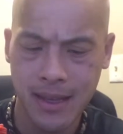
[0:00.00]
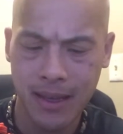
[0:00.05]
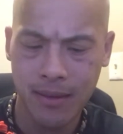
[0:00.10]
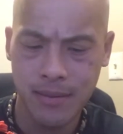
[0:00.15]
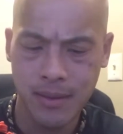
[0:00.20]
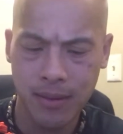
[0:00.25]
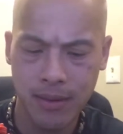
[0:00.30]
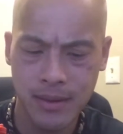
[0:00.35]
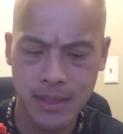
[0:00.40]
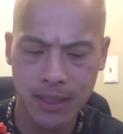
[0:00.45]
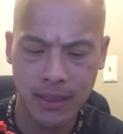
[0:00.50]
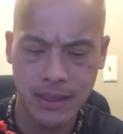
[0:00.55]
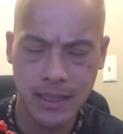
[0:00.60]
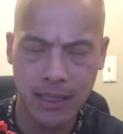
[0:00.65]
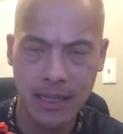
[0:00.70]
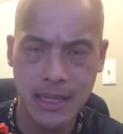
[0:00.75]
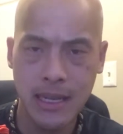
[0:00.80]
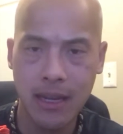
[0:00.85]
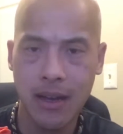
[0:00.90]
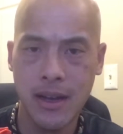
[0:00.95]
what was it?
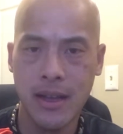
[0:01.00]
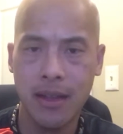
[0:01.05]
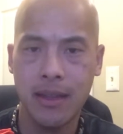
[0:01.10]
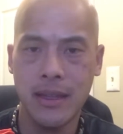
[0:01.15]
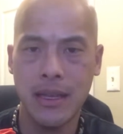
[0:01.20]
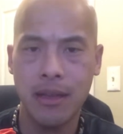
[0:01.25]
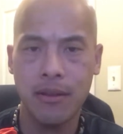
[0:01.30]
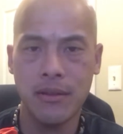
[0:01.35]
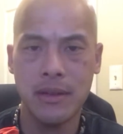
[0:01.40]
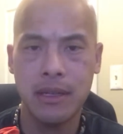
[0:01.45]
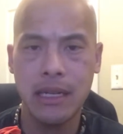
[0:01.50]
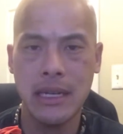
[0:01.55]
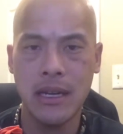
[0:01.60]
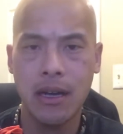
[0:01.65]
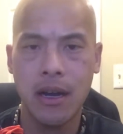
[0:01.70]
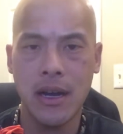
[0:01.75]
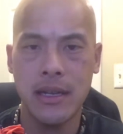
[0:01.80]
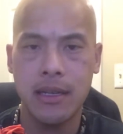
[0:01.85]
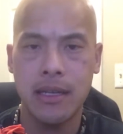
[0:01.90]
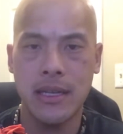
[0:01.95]
The other
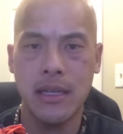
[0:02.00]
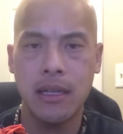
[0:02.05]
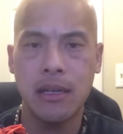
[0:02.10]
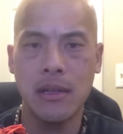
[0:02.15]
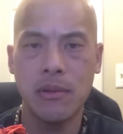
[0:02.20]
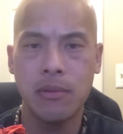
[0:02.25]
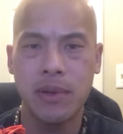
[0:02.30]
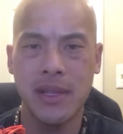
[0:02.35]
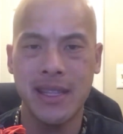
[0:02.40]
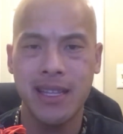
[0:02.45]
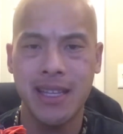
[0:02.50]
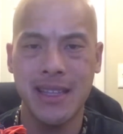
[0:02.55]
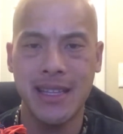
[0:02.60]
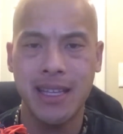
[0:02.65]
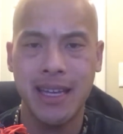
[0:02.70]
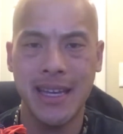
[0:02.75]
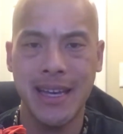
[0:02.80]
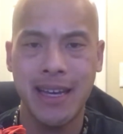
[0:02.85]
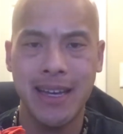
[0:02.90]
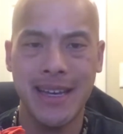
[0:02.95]
neon yellow one that
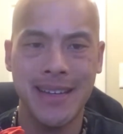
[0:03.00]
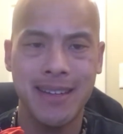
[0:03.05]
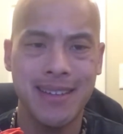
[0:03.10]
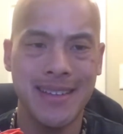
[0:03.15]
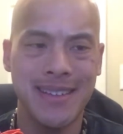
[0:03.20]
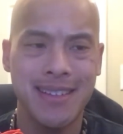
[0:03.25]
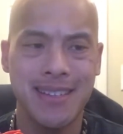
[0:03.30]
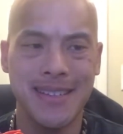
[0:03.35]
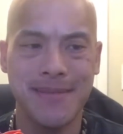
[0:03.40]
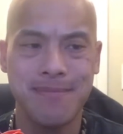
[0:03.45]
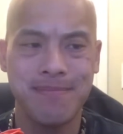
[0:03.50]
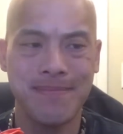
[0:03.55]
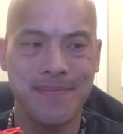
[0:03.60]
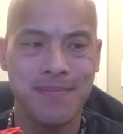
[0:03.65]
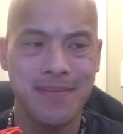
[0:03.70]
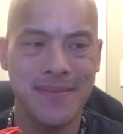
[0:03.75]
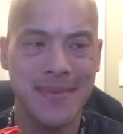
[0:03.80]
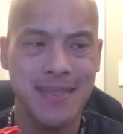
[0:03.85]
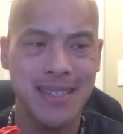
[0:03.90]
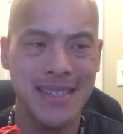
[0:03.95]
they had,
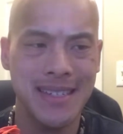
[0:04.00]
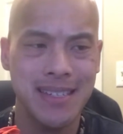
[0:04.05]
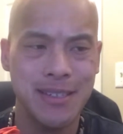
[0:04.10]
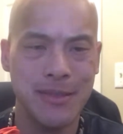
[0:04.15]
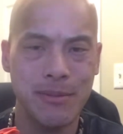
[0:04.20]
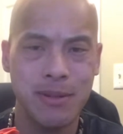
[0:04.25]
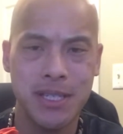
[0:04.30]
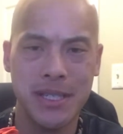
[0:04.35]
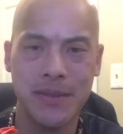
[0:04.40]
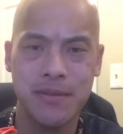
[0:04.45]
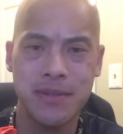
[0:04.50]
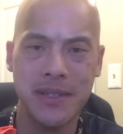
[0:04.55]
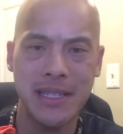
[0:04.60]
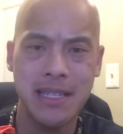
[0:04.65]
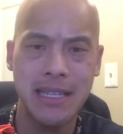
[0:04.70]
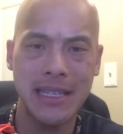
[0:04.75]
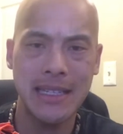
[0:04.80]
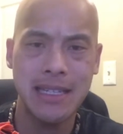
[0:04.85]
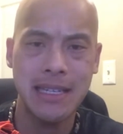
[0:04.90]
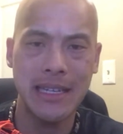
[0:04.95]
it wasn't
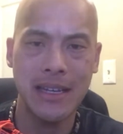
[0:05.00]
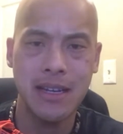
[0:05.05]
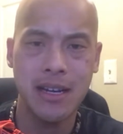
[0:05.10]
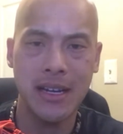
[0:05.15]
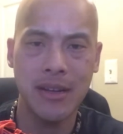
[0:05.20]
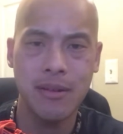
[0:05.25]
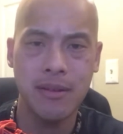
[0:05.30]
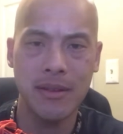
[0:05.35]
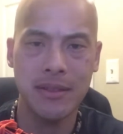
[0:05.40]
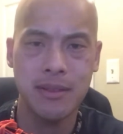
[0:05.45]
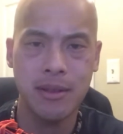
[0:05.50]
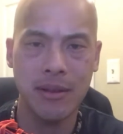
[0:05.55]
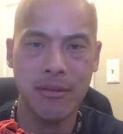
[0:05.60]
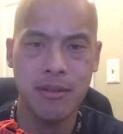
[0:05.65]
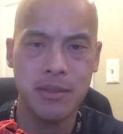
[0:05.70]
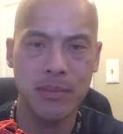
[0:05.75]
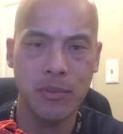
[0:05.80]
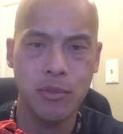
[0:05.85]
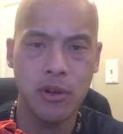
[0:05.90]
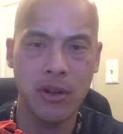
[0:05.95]
really neon. It
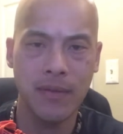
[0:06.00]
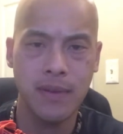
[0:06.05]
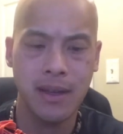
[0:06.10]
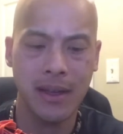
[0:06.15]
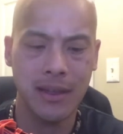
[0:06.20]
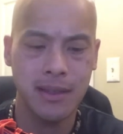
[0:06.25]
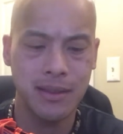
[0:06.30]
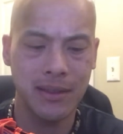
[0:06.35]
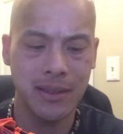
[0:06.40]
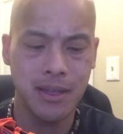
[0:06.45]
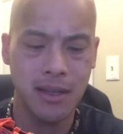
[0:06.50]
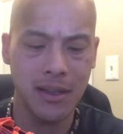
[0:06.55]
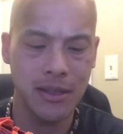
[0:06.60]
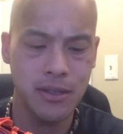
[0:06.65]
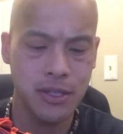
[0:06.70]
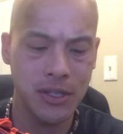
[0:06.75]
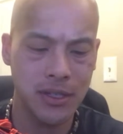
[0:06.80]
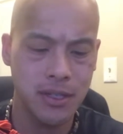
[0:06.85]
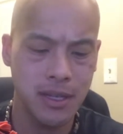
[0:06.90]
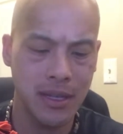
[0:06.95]
was more of like a
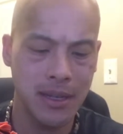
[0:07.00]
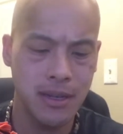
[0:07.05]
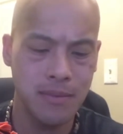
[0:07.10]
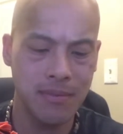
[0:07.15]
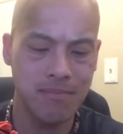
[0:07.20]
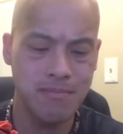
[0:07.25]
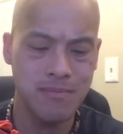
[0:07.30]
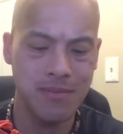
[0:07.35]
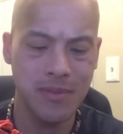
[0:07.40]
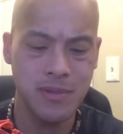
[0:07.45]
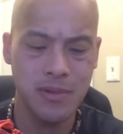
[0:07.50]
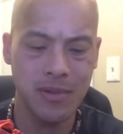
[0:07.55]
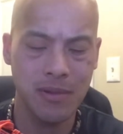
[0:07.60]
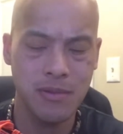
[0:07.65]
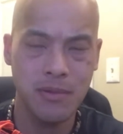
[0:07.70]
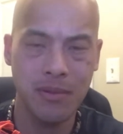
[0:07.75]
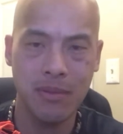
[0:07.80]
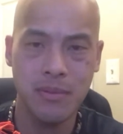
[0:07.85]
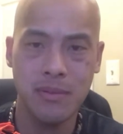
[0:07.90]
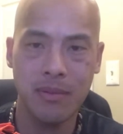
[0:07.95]
dullish like
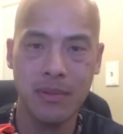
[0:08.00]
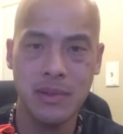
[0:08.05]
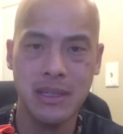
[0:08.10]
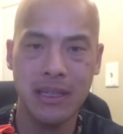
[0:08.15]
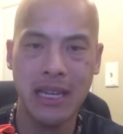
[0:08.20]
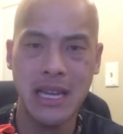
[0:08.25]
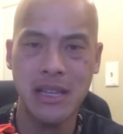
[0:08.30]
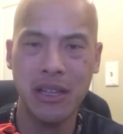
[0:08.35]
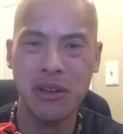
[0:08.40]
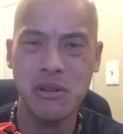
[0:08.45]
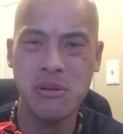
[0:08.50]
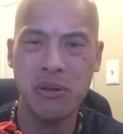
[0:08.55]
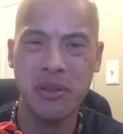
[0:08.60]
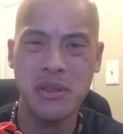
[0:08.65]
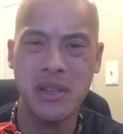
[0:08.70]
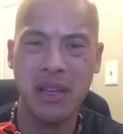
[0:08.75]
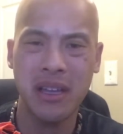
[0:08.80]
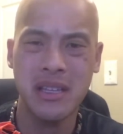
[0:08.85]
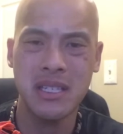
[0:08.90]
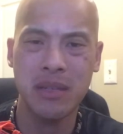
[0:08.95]
yellow with
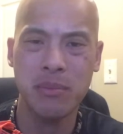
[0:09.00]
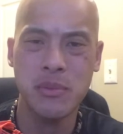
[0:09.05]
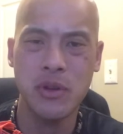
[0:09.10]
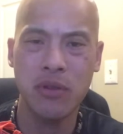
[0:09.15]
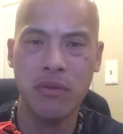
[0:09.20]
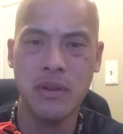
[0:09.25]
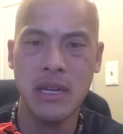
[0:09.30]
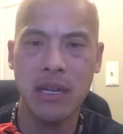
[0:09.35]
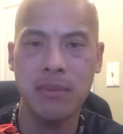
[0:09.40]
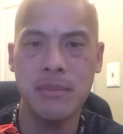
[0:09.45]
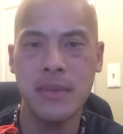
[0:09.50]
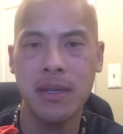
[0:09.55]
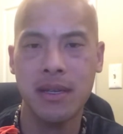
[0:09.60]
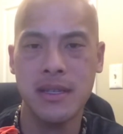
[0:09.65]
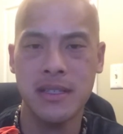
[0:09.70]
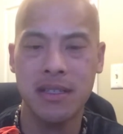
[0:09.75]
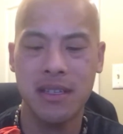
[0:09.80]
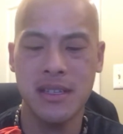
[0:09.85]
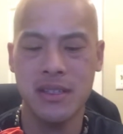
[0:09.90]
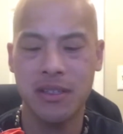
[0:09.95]
like some green
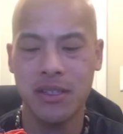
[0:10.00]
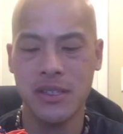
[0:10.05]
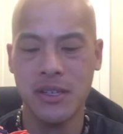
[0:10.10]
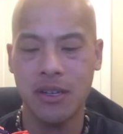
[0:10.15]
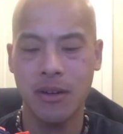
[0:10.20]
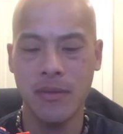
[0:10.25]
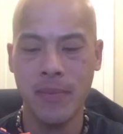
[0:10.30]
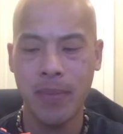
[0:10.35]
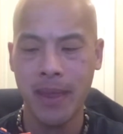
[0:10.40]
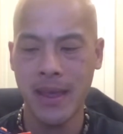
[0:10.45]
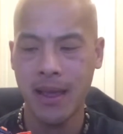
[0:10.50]
mixed in. So